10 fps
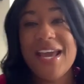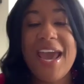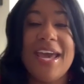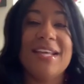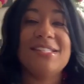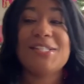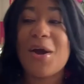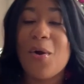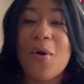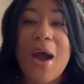And
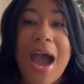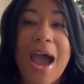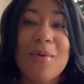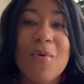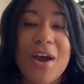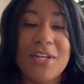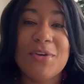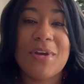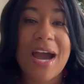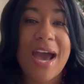so I want
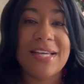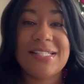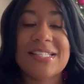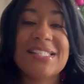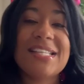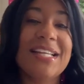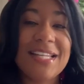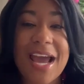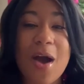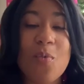you guys to sit
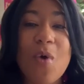down,